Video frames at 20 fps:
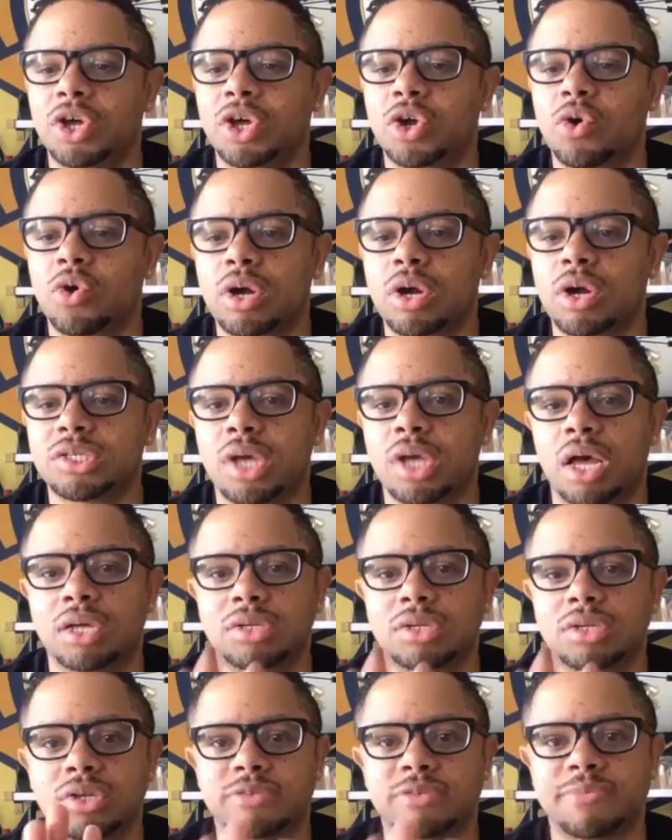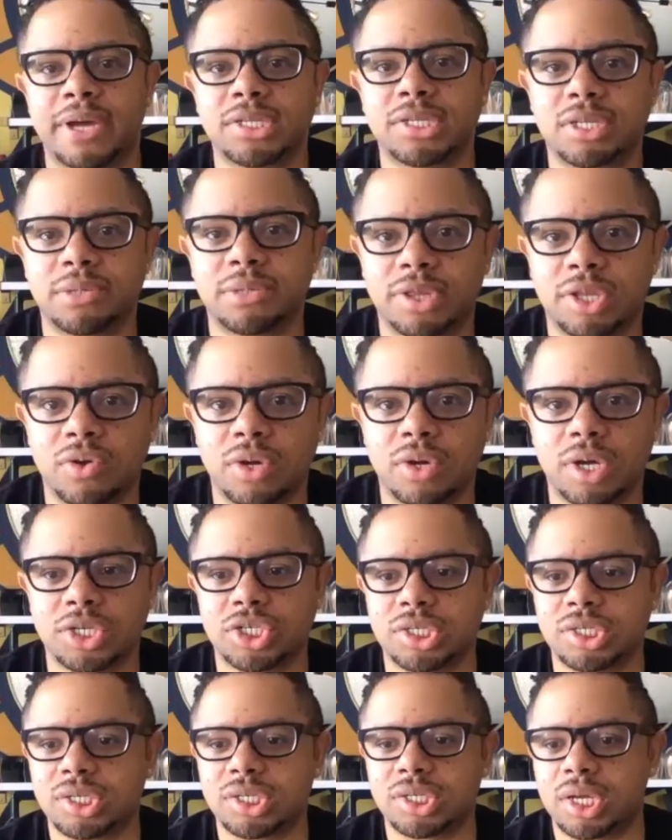is also spicy with you because she said,
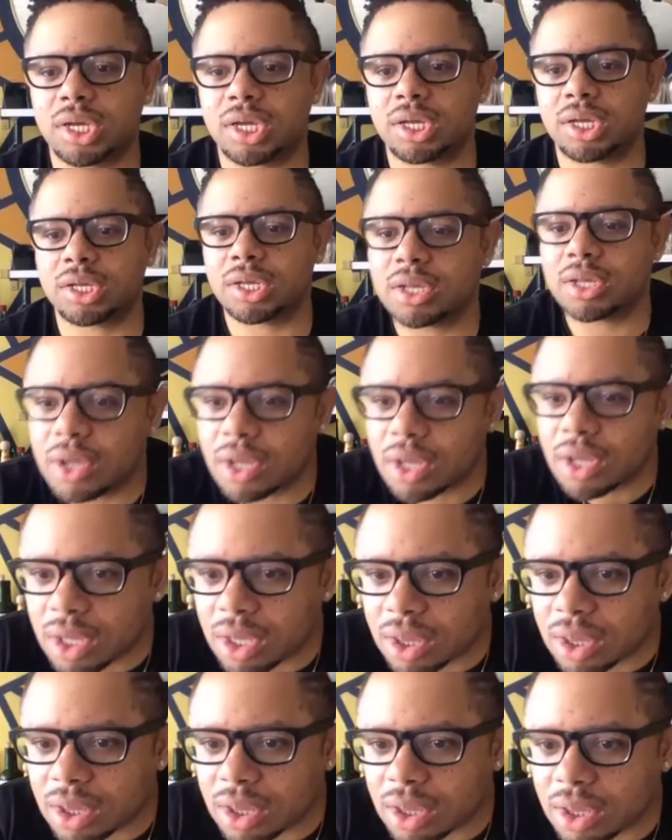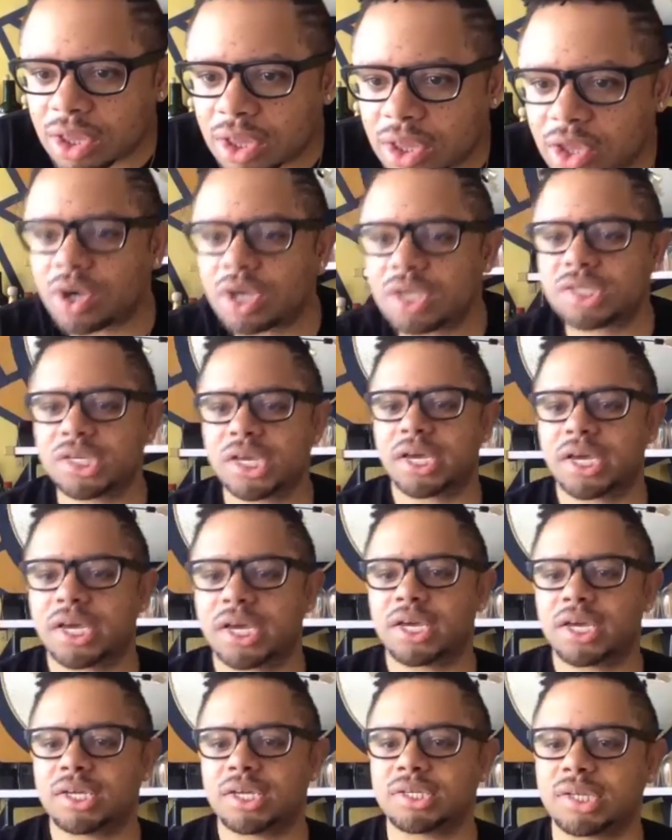LaCora
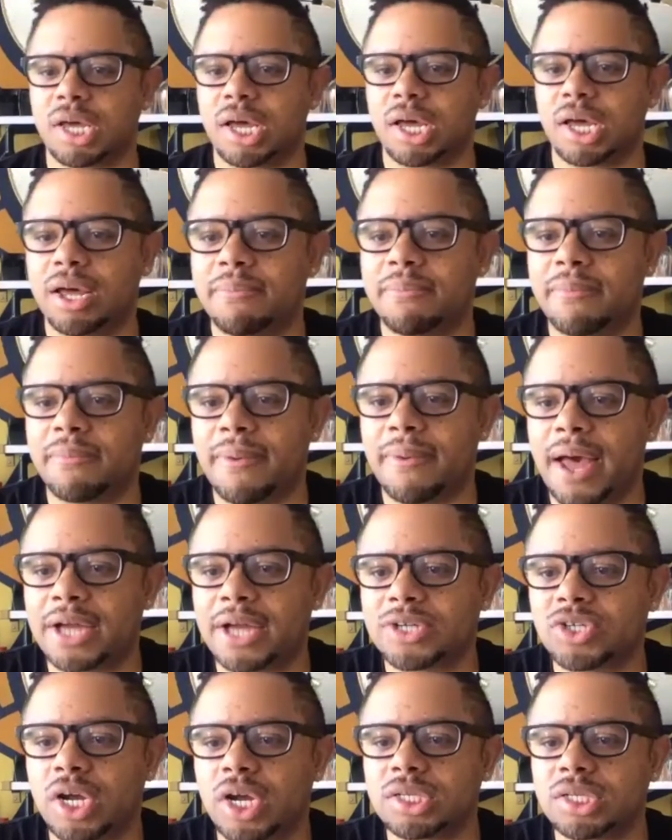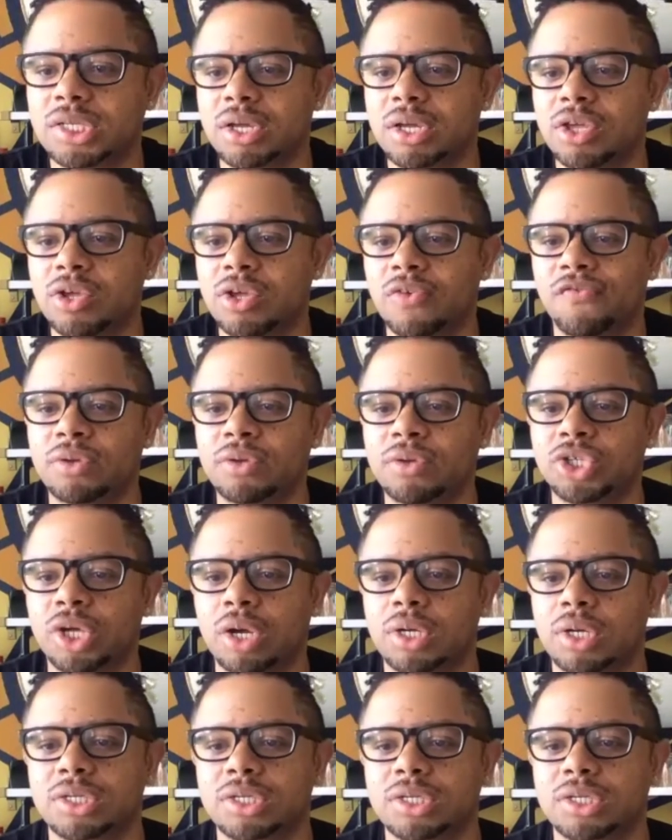says, I tried to look cute for you
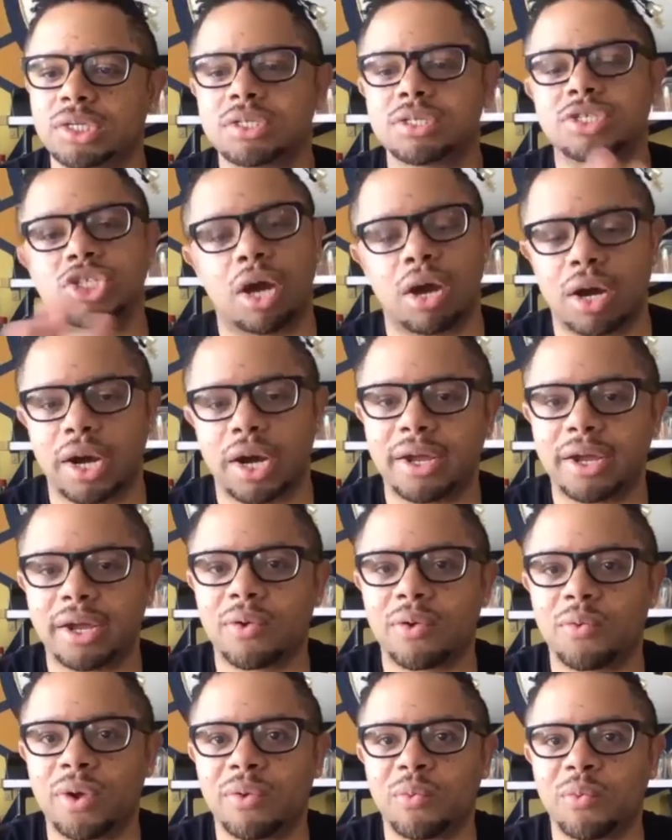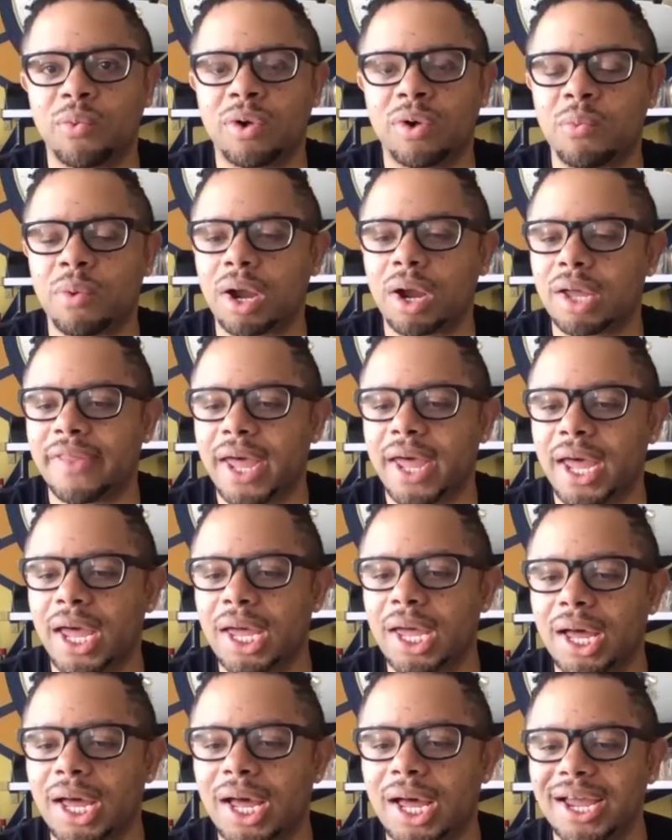jokers. Sorry, we'll work on that
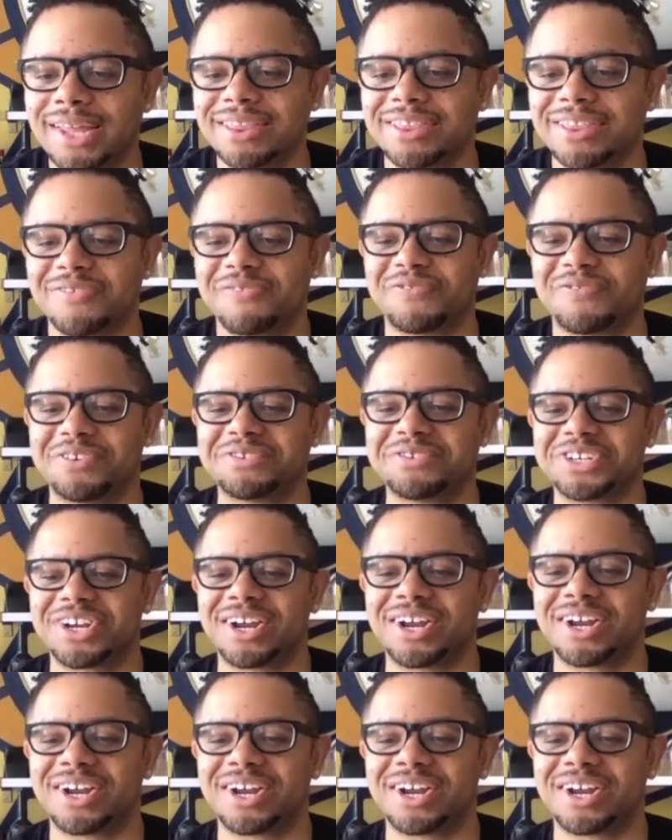in the future.